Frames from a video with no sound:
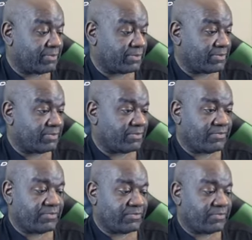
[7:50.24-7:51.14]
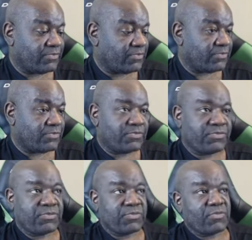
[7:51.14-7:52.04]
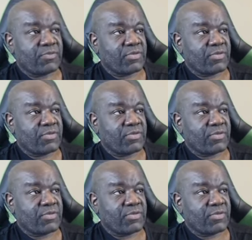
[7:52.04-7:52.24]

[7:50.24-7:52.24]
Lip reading: No one is speaking in this clip.